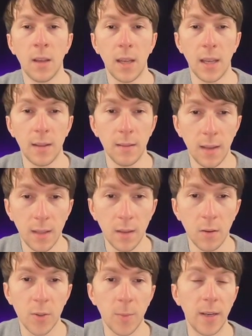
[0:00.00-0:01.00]
and then
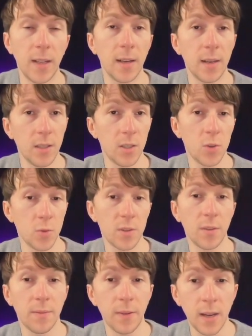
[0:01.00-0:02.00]
automatically choose
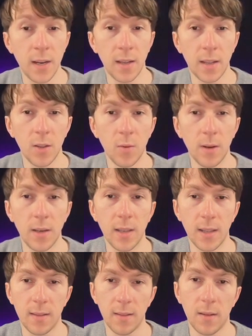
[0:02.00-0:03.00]
the file, and you will
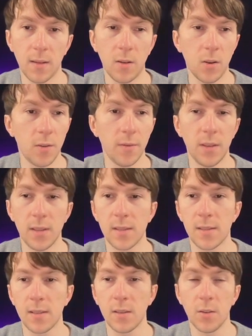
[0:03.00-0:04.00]
get all of
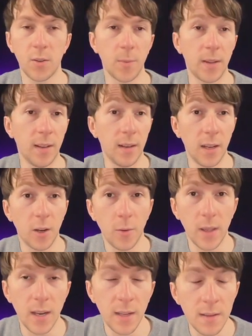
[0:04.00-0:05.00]
this automatically
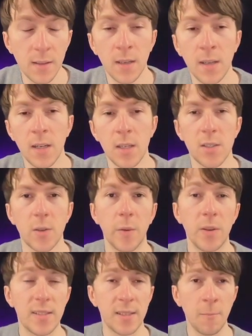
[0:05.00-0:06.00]
created. So I
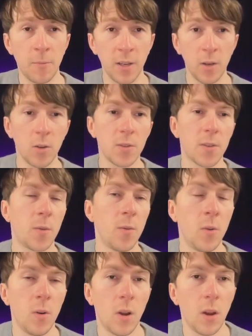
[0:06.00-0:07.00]
will simply go
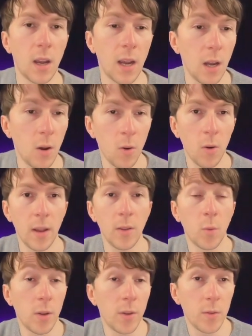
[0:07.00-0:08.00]
through how and
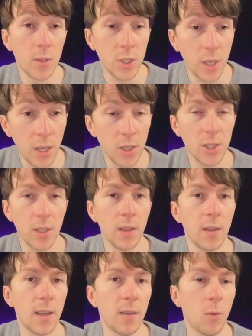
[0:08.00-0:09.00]
what to change in
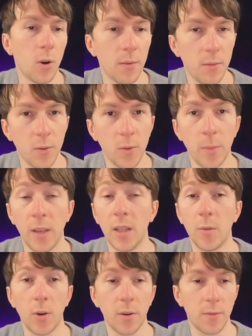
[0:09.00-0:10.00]
that workflow to make
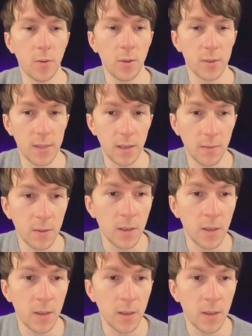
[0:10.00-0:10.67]
it work for yourself.